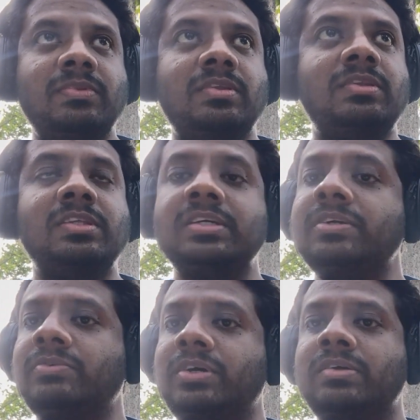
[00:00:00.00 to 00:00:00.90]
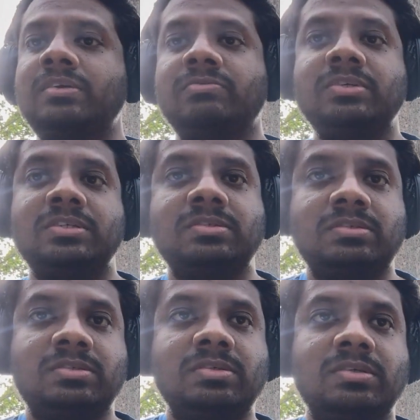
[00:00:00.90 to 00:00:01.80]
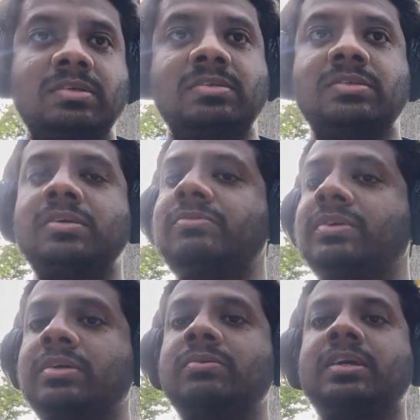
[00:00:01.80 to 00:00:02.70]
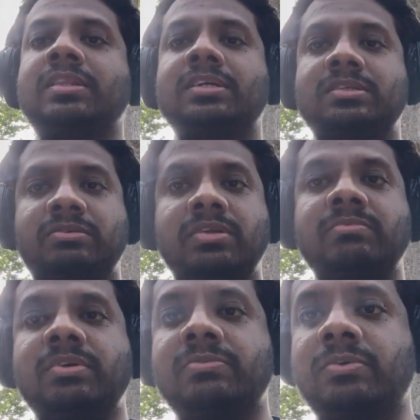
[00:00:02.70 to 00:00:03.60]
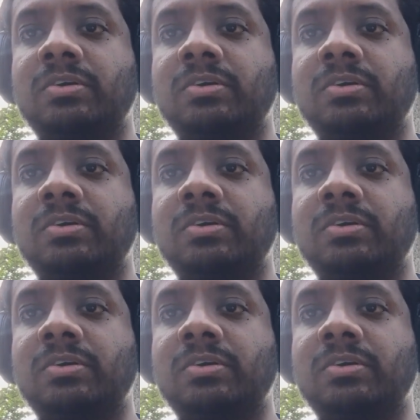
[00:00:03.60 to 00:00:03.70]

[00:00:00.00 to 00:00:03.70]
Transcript: The third one, which is sort of a new and that's available for